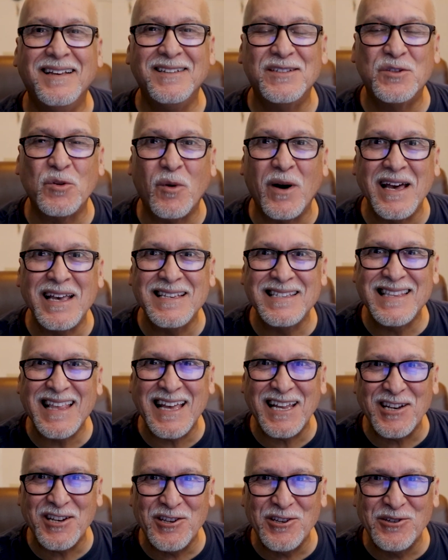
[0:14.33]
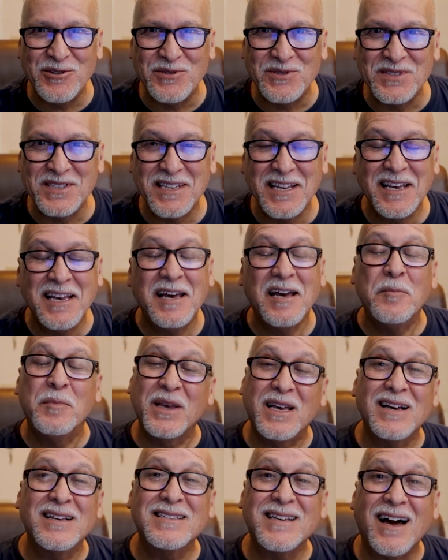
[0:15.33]
So why is that news?
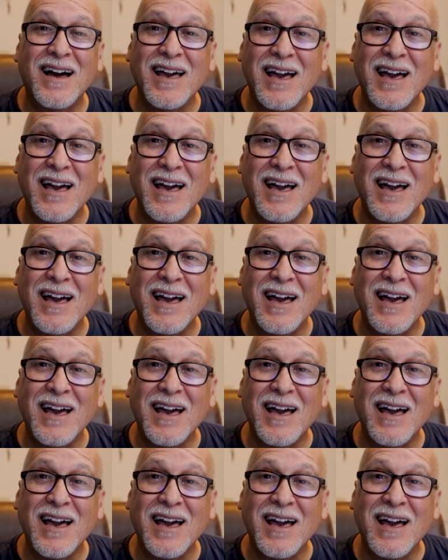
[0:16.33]
Because I